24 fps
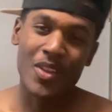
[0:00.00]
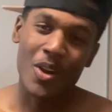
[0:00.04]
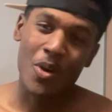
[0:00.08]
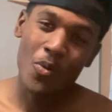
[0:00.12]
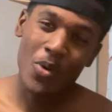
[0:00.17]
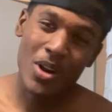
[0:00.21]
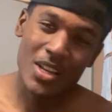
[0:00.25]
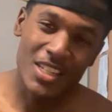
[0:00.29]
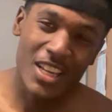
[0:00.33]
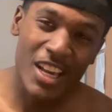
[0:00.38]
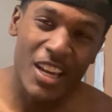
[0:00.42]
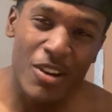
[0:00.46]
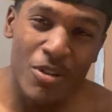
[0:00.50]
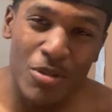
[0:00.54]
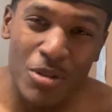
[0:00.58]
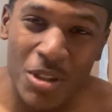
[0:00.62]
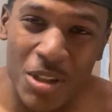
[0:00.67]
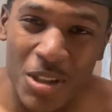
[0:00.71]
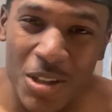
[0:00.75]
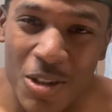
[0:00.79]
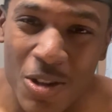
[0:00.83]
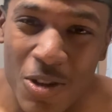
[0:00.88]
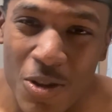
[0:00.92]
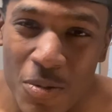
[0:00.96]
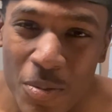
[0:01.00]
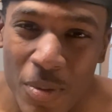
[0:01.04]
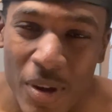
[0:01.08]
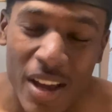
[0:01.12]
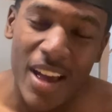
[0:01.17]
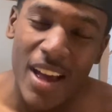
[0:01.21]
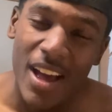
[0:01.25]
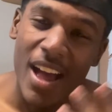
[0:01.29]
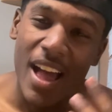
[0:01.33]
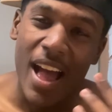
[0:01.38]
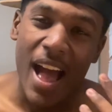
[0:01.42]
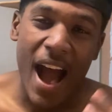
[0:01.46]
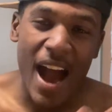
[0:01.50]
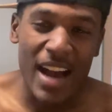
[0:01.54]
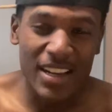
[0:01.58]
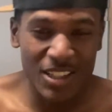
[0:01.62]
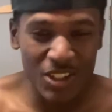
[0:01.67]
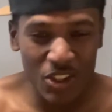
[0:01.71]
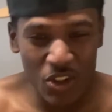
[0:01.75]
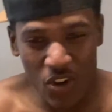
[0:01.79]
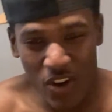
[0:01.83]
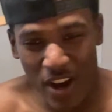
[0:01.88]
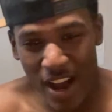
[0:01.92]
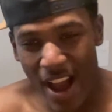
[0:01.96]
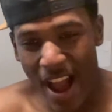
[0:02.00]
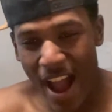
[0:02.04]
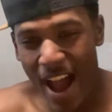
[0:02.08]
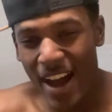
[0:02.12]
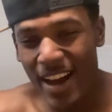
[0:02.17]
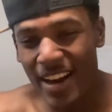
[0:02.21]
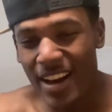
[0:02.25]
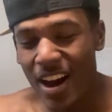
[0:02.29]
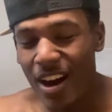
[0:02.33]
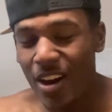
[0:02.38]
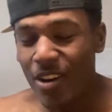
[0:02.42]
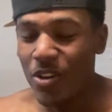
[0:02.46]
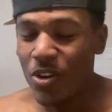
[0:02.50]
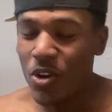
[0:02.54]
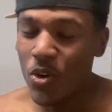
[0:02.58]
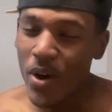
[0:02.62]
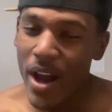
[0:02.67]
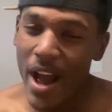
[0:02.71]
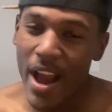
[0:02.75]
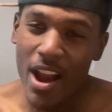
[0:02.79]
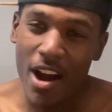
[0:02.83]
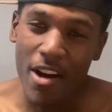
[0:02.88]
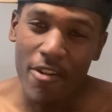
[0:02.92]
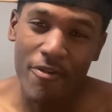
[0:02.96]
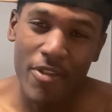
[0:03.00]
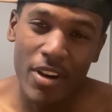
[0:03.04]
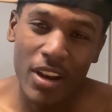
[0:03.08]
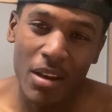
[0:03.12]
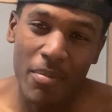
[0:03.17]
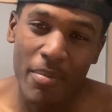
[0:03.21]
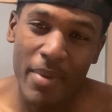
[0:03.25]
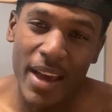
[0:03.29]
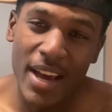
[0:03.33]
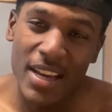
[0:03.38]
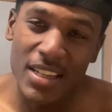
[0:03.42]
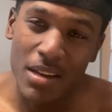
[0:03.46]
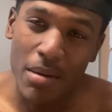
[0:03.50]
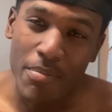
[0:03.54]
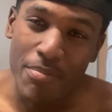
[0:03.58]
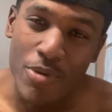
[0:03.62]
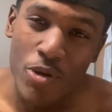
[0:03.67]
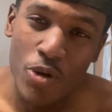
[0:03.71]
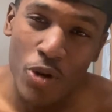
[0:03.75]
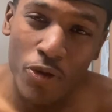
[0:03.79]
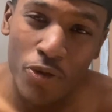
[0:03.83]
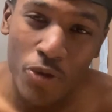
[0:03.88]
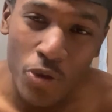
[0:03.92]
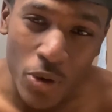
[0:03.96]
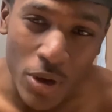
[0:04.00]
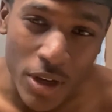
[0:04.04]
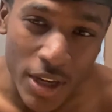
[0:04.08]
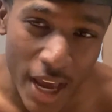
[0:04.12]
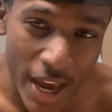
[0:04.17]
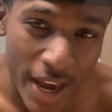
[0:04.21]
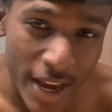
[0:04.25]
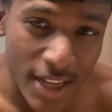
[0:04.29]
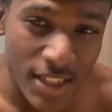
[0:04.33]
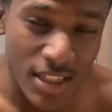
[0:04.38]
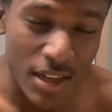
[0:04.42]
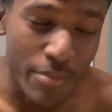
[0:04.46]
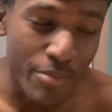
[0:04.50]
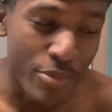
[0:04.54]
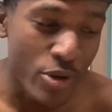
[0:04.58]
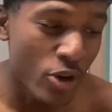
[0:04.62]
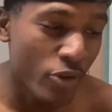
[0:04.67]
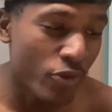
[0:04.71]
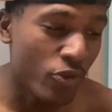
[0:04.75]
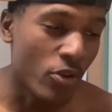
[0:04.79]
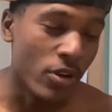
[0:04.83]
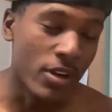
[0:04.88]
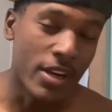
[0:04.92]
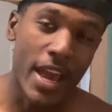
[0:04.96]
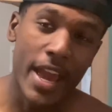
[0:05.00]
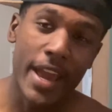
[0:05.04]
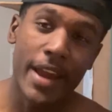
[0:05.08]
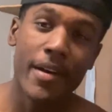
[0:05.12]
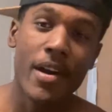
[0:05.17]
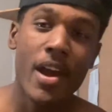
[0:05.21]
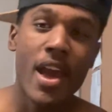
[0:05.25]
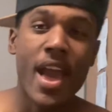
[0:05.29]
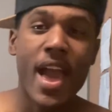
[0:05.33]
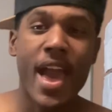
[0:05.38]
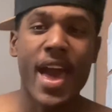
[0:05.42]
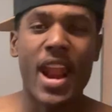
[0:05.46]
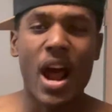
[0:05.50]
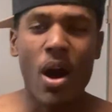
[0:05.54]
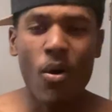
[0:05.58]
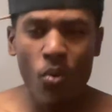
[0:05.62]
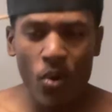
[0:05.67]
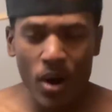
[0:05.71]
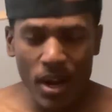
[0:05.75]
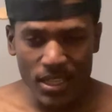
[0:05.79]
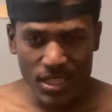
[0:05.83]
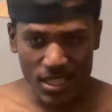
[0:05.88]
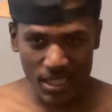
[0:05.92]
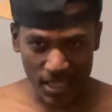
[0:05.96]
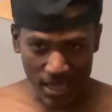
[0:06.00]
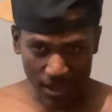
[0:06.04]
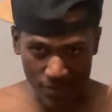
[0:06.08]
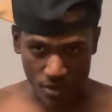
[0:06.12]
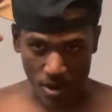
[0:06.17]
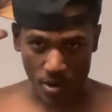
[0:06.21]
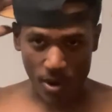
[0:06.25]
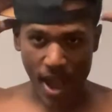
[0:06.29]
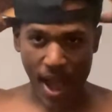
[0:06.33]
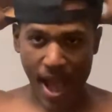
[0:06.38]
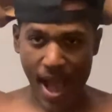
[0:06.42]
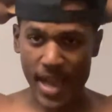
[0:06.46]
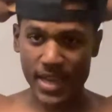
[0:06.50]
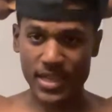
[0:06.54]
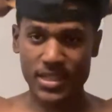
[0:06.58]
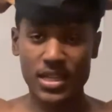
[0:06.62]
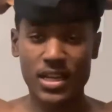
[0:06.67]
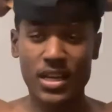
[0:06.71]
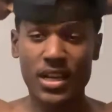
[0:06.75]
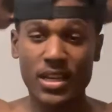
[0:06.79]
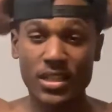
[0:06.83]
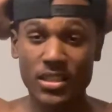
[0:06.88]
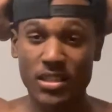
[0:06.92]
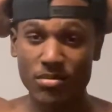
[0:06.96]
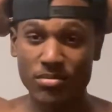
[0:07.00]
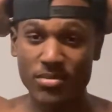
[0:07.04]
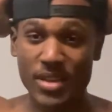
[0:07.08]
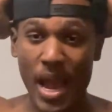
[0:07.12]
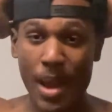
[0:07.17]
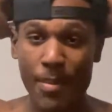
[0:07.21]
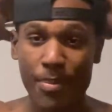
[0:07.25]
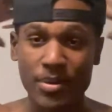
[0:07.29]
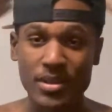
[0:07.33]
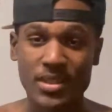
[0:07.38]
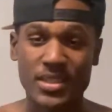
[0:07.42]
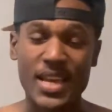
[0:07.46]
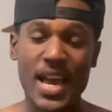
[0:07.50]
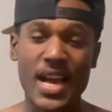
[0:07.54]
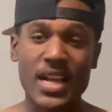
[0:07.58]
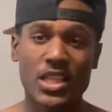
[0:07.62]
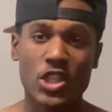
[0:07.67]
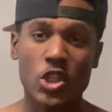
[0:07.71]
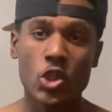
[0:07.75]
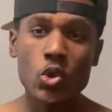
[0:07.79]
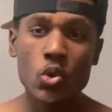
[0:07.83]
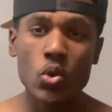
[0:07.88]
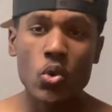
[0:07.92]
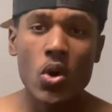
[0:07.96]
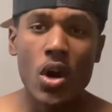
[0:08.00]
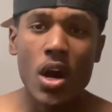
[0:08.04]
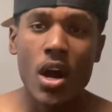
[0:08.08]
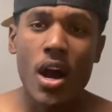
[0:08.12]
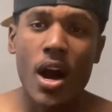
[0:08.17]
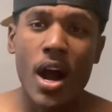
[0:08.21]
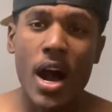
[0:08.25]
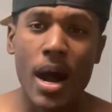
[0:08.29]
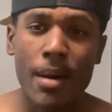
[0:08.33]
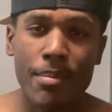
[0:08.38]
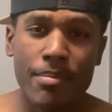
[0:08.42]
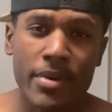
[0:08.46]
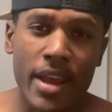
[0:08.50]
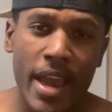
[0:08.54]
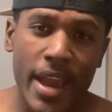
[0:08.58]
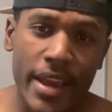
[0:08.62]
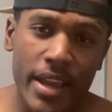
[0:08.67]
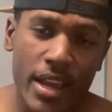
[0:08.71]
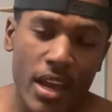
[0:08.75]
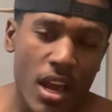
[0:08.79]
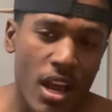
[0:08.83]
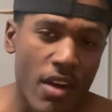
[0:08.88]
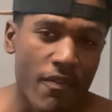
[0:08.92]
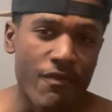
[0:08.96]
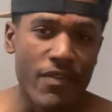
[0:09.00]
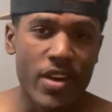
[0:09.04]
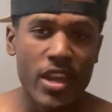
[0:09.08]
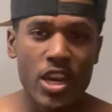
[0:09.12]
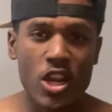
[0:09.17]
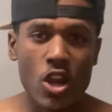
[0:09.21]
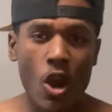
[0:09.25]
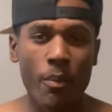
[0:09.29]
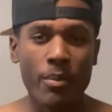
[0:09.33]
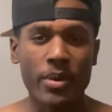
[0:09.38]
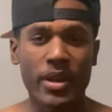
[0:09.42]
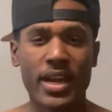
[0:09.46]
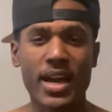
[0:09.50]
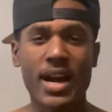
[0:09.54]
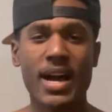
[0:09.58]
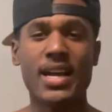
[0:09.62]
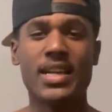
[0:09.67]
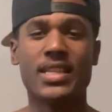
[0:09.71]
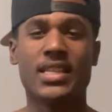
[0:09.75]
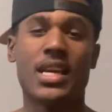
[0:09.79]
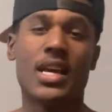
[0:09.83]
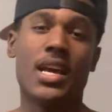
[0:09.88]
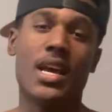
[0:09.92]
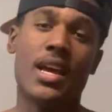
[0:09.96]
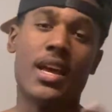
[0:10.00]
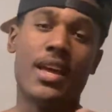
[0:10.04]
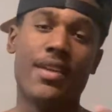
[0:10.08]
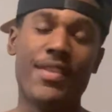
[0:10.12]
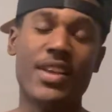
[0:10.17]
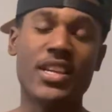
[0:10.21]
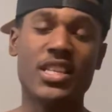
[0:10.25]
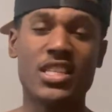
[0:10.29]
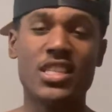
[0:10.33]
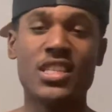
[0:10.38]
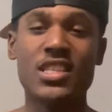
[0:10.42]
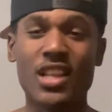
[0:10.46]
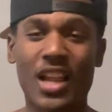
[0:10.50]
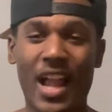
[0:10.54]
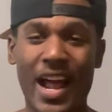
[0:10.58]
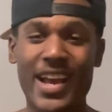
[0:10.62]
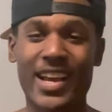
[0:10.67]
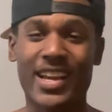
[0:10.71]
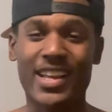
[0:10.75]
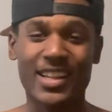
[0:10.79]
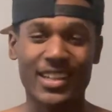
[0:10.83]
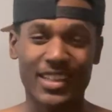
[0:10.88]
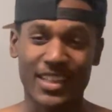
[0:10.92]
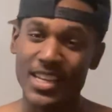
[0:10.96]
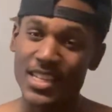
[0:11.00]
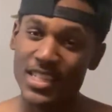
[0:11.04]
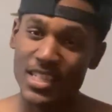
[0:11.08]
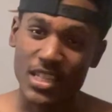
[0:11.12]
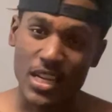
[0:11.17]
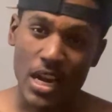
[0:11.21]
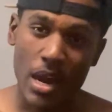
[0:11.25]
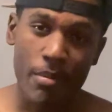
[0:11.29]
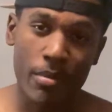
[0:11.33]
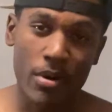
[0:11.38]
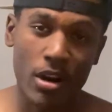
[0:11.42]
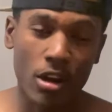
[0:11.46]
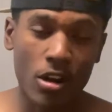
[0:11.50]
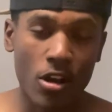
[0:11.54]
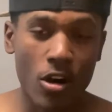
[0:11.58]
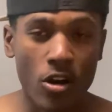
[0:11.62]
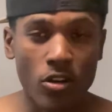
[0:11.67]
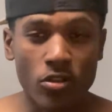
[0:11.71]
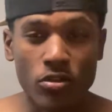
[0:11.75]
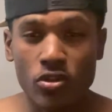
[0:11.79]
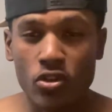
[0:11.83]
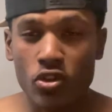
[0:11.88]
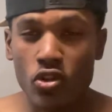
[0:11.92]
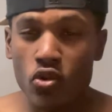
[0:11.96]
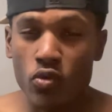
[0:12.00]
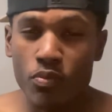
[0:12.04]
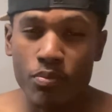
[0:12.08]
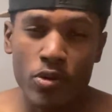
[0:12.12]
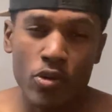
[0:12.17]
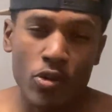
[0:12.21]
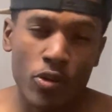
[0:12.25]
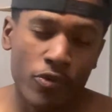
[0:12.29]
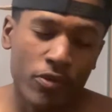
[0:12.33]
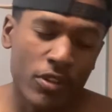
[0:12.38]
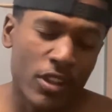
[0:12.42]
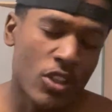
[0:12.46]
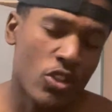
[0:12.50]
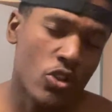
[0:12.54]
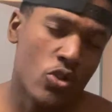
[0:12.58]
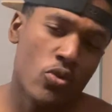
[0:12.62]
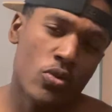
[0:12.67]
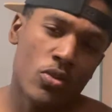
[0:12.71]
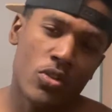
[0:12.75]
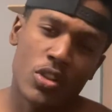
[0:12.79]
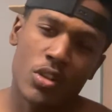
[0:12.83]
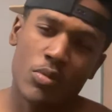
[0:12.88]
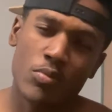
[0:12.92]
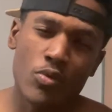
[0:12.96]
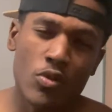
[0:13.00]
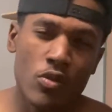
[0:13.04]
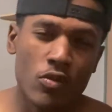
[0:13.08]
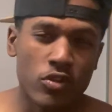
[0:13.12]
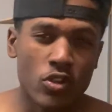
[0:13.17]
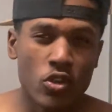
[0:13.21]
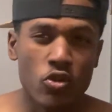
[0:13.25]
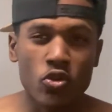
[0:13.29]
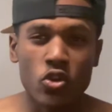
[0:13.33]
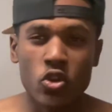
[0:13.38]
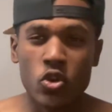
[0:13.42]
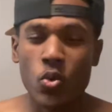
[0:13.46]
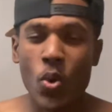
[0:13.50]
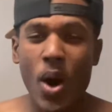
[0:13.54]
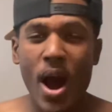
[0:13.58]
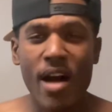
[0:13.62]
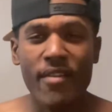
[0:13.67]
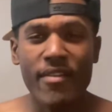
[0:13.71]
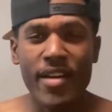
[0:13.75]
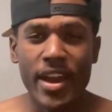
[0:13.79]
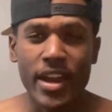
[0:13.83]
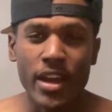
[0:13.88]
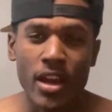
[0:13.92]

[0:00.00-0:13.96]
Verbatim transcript: What's good, YouTube? How's it going? How y'all doing? How y'all feeling, man? It's a beautiful day. It's a beautiful day. And I wanted to give you guys some type of tattoo update video because this is like, this is coming along too beautifully, too smooth, too suave.